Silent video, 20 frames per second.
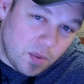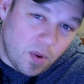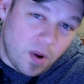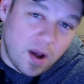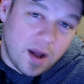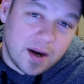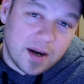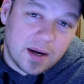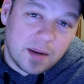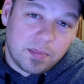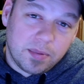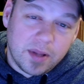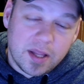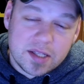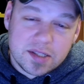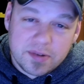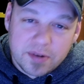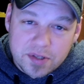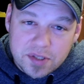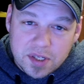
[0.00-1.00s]
water
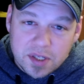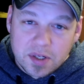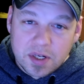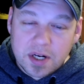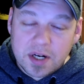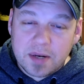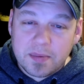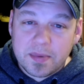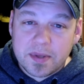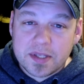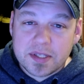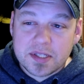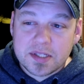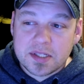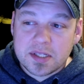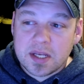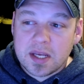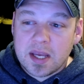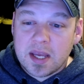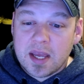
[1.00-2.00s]
plus fishing
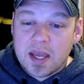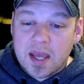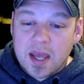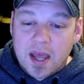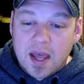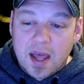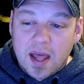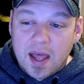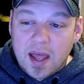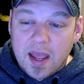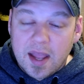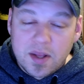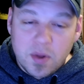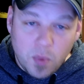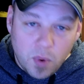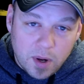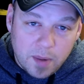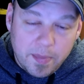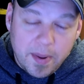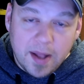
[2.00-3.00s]
tournaments, uh, and you
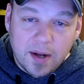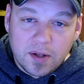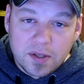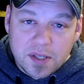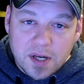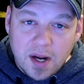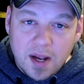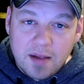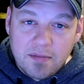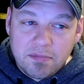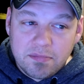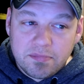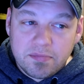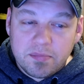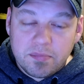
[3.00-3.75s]
want a pedal drive,